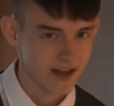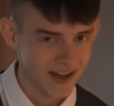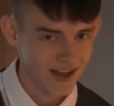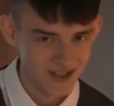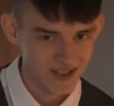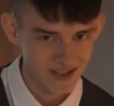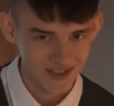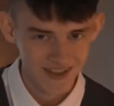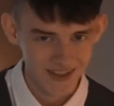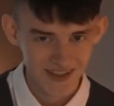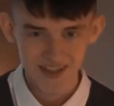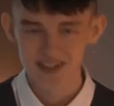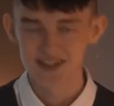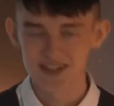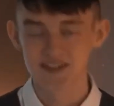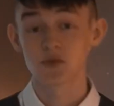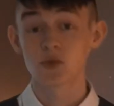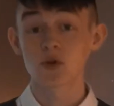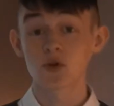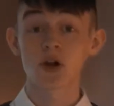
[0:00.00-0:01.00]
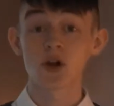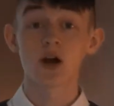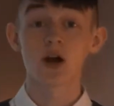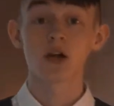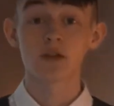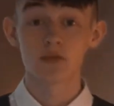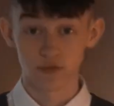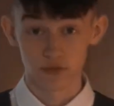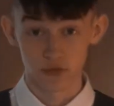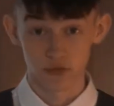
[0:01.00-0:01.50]
actually. So we'll
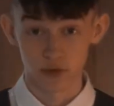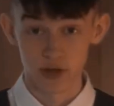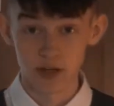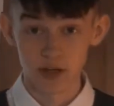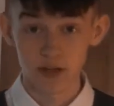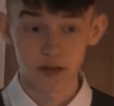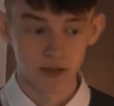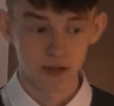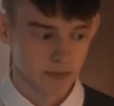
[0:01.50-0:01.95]
call it free.